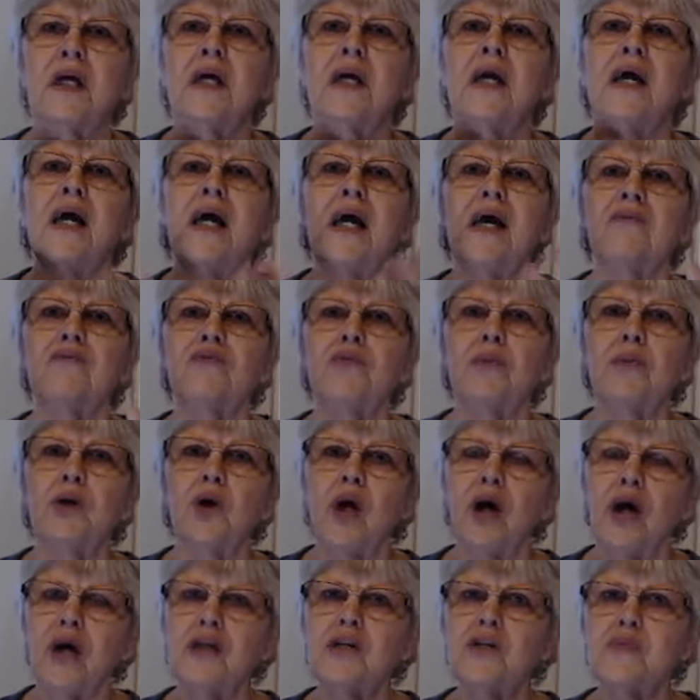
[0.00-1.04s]
And from your
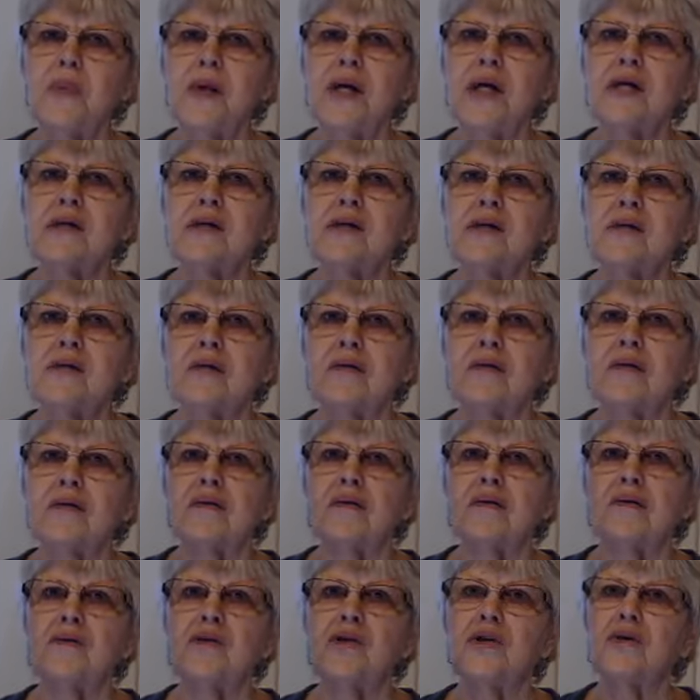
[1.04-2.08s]
heart space
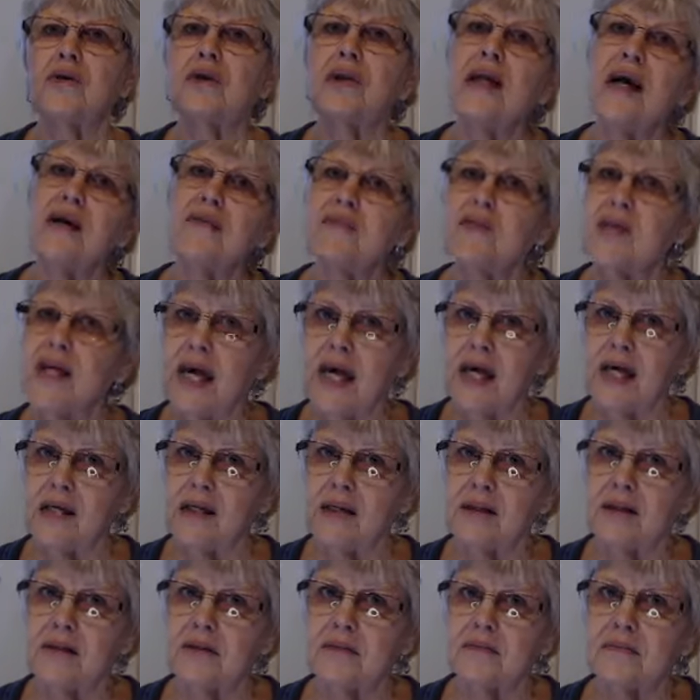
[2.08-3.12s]
to your left hand.
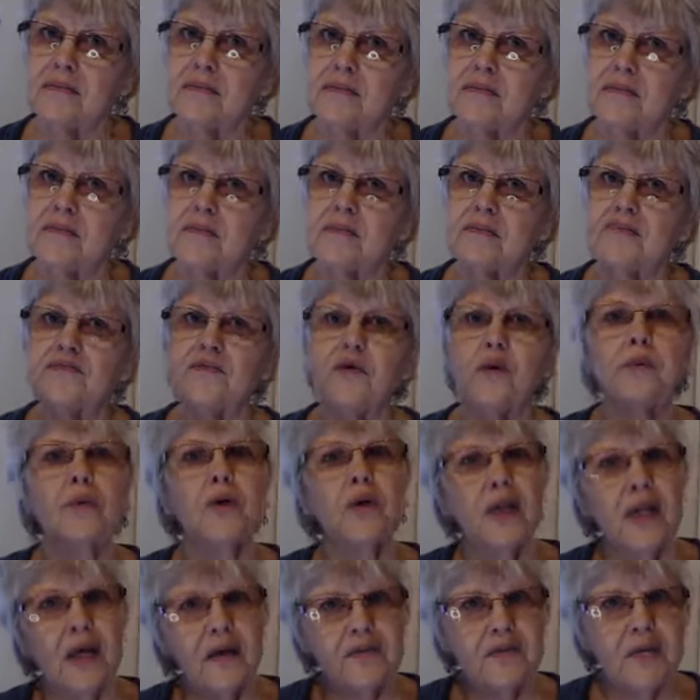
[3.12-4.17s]
From your
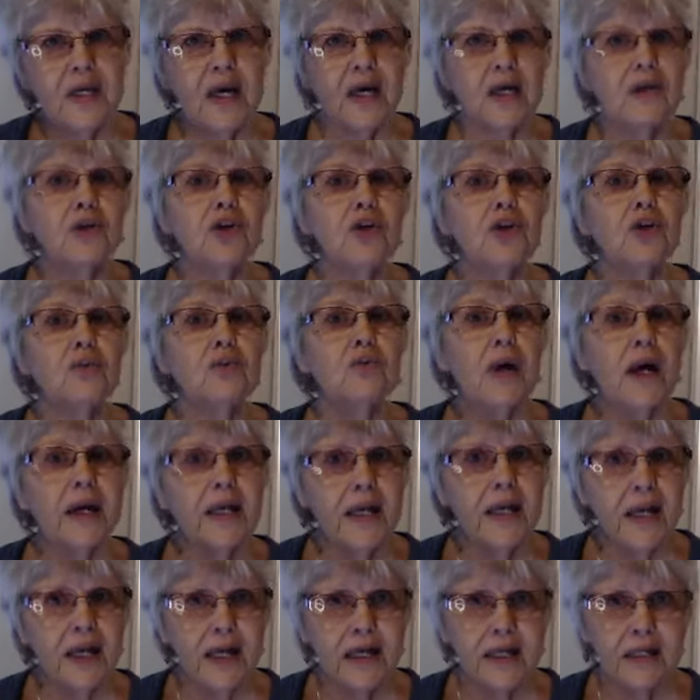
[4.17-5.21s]
left hand to your right
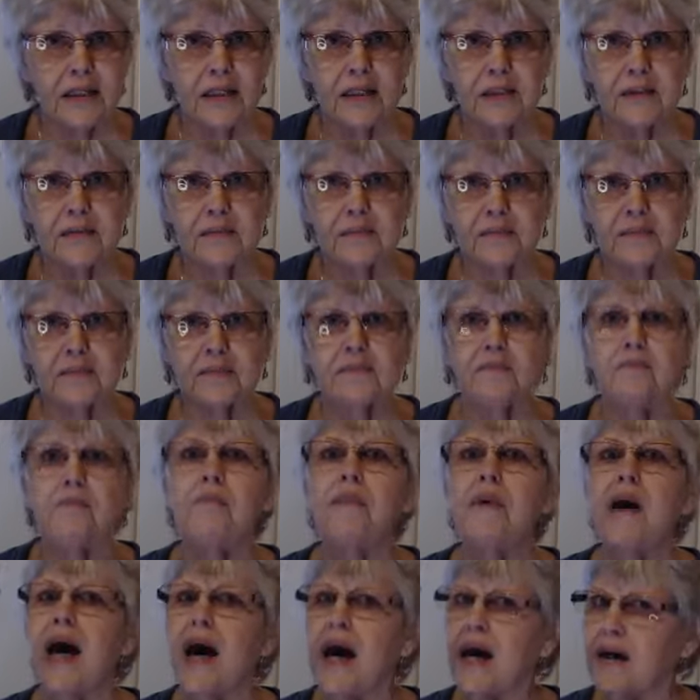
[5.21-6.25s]
hand
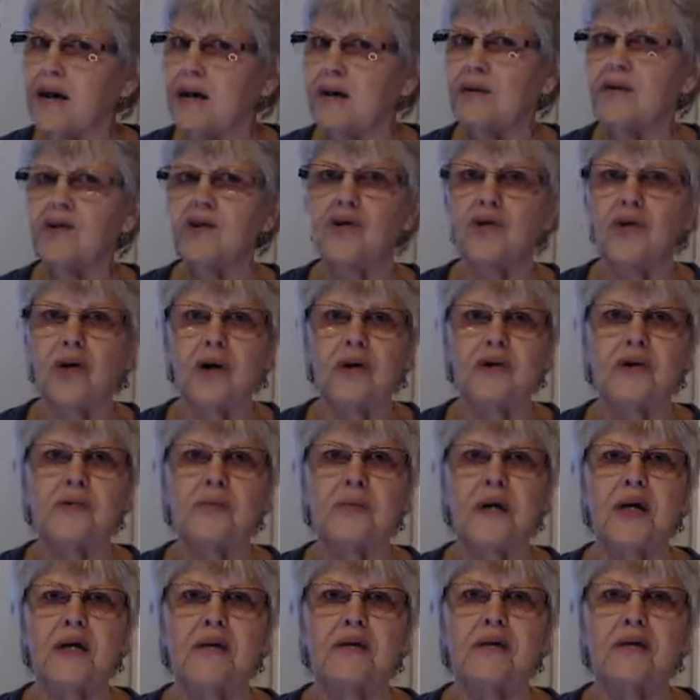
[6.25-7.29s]
back to your heart
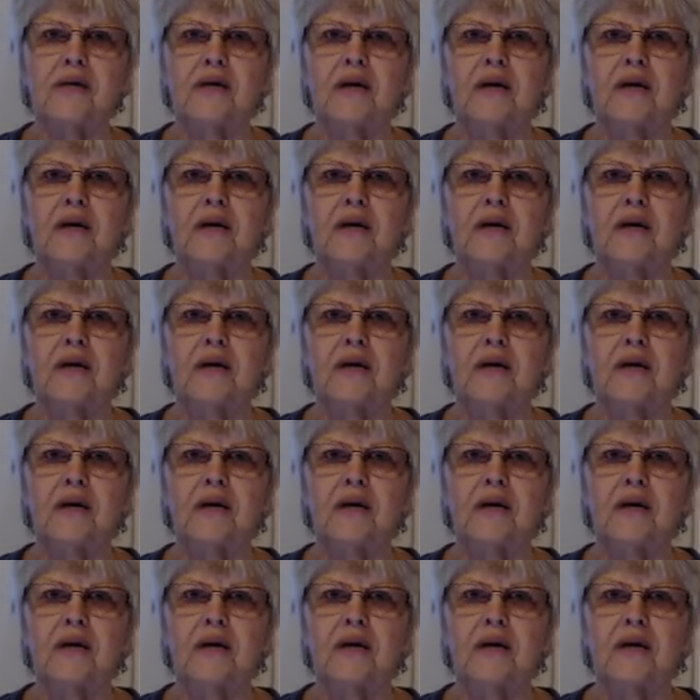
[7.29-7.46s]
space.